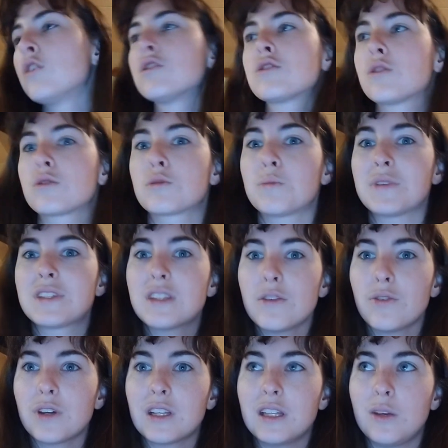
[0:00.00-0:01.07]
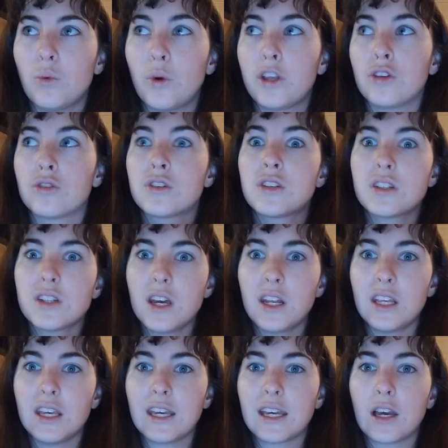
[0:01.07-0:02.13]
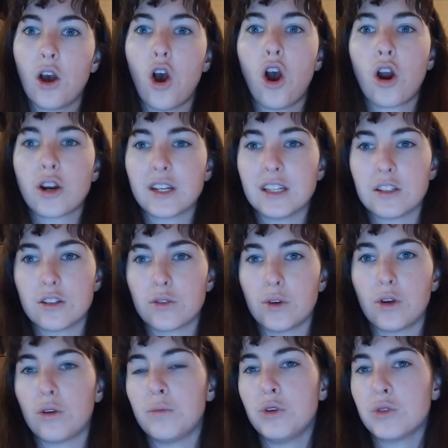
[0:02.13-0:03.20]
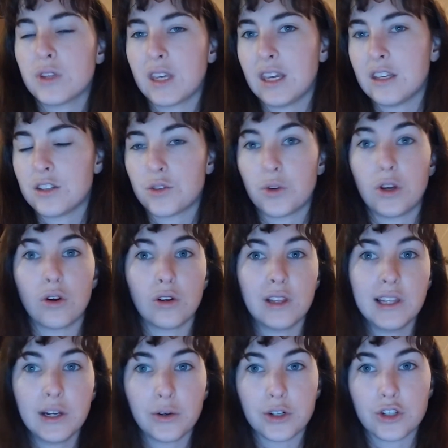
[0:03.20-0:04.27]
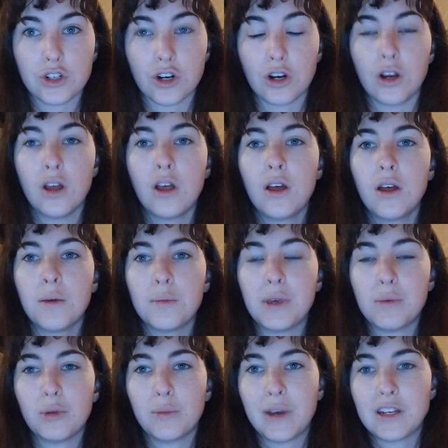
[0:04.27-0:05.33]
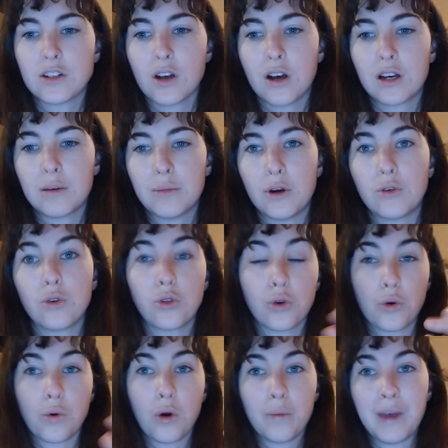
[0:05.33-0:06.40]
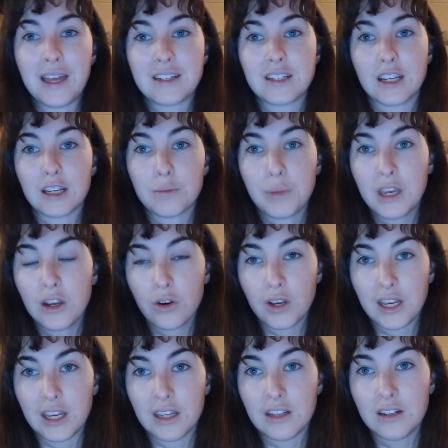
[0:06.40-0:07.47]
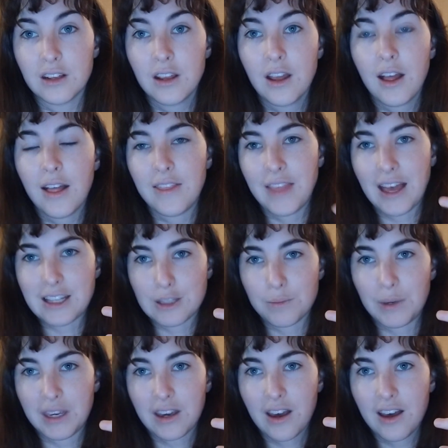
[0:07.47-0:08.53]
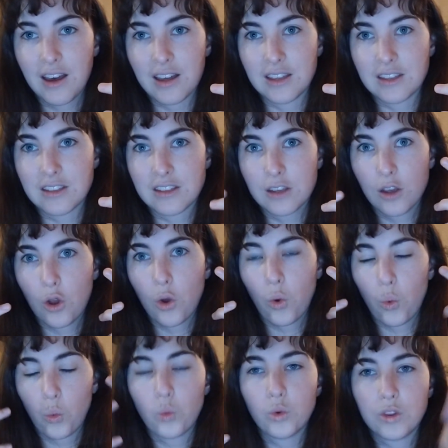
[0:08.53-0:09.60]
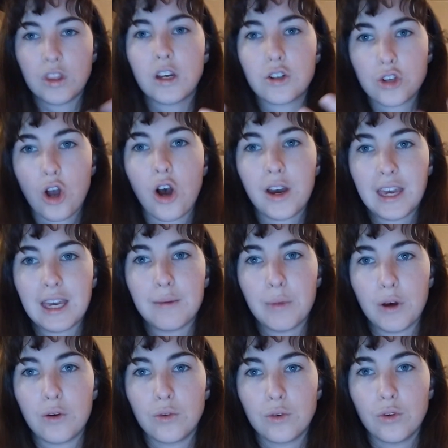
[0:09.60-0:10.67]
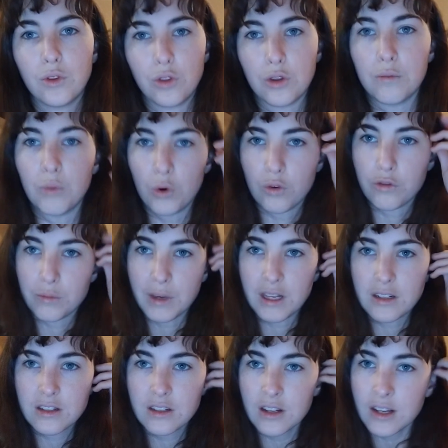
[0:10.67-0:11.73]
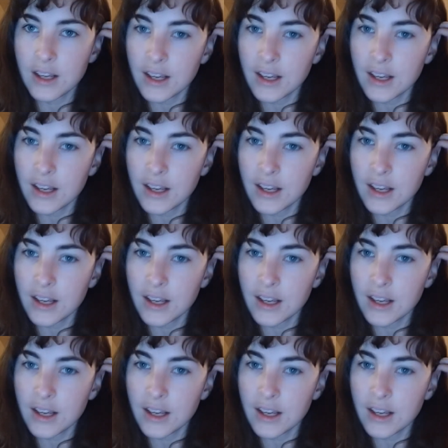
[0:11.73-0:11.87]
So specifically when you're studying art history or music history or literature, people might talk about the Romantic period, and that's because they're talking about the movement.